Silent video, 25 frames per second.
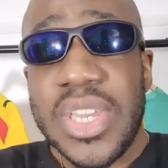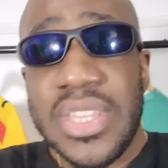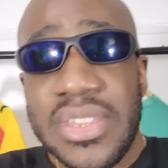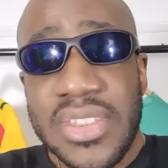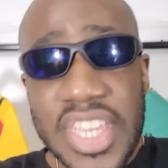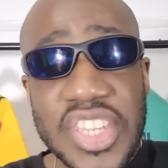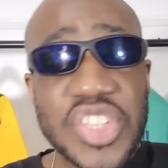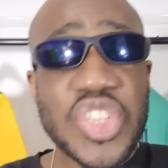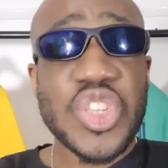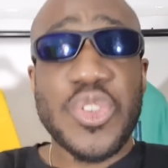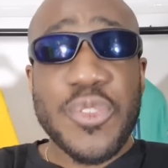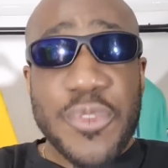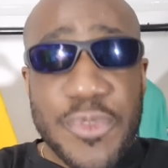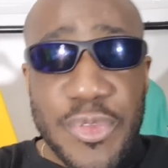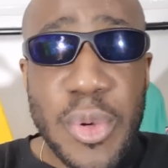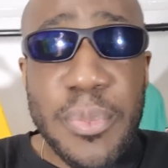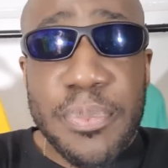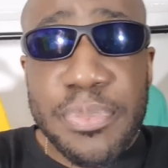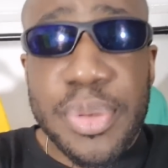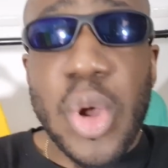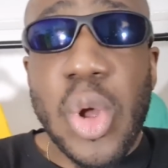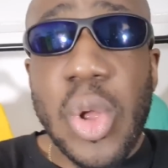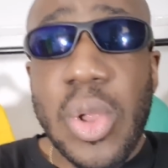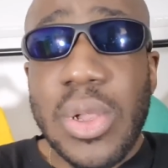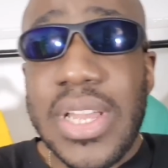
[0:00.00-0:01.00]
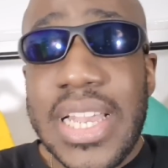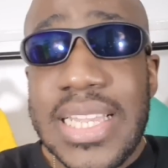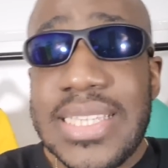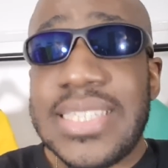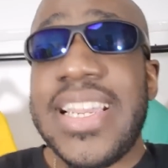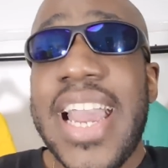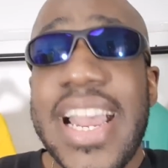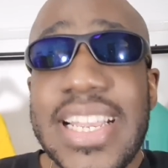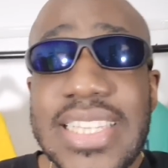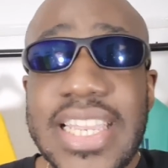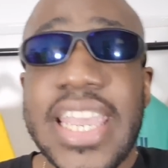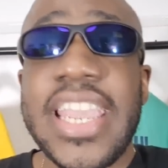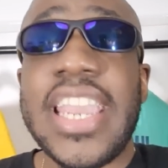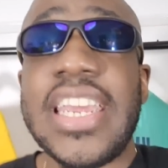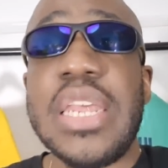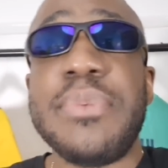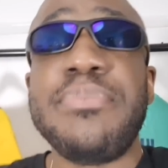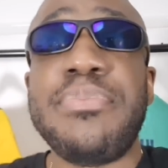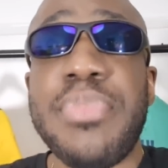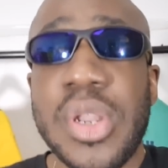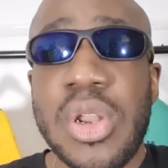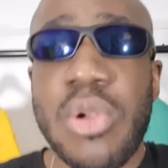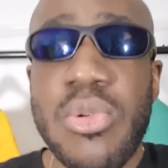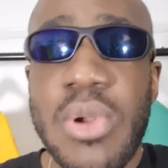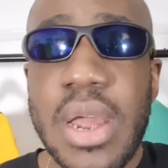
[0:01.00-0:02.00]
This is football. It's guys kicking a
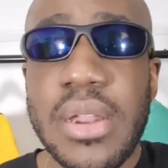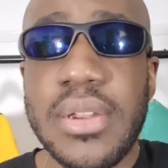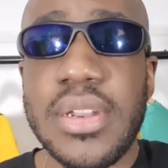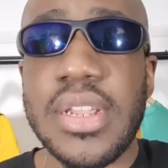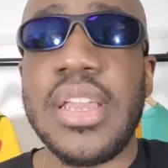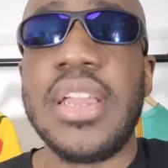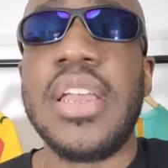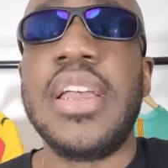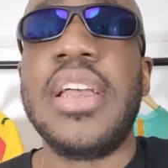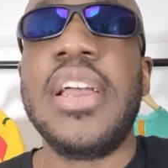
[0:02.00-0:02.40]
ball around.